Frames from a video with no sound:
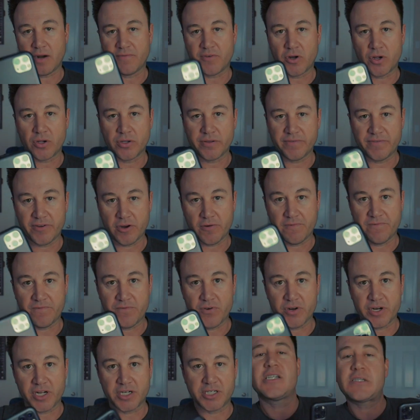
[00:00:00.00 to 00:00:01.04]
of all of your
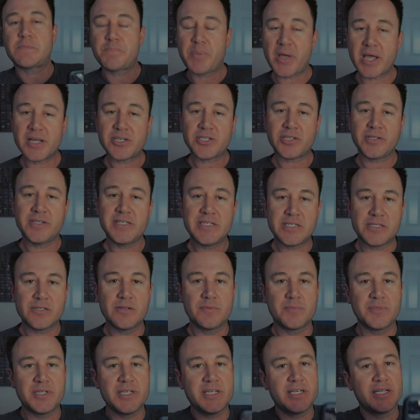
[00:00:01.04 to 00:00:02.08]
footage. Especially
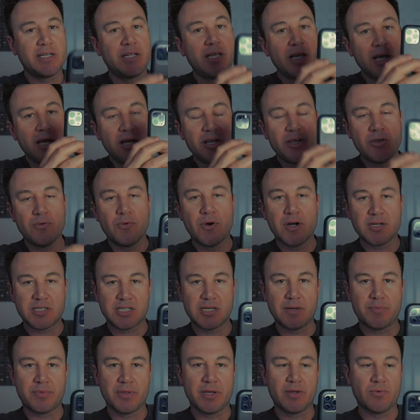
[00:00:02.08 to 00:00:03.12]
zoomed in, you want
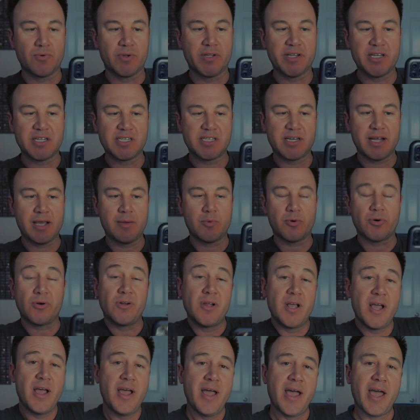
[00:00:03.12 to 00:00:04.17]
something really stable.
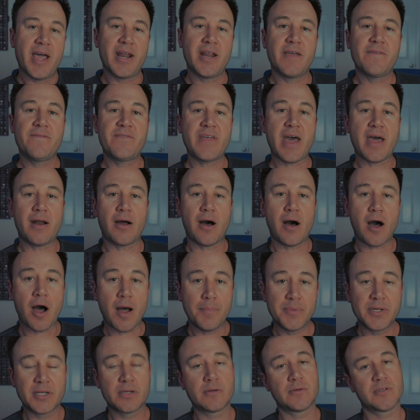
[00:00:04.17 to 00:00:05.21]
And if that
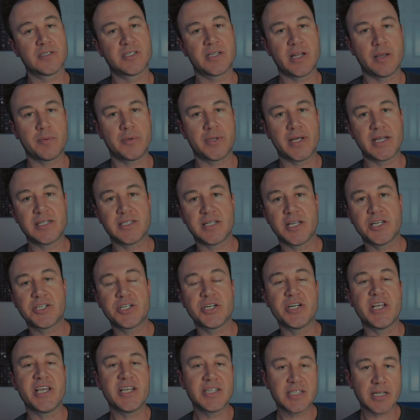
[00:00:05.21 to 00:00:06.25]
optical
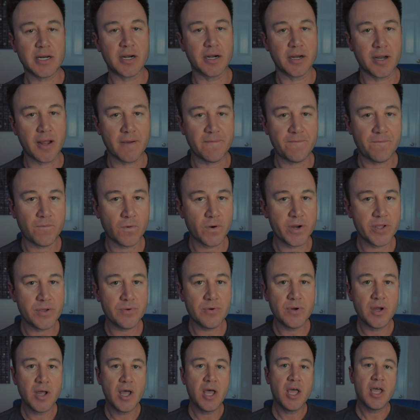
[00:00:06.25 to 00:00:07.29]
stabilization isn't enough for
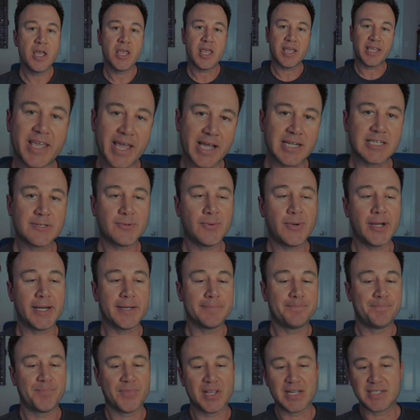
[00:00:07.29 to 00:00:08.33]
you, guess
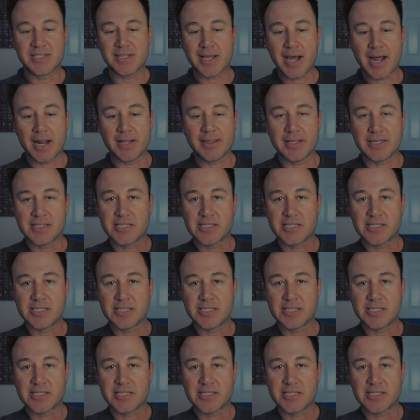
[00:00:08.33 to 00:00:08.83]
what? It's got the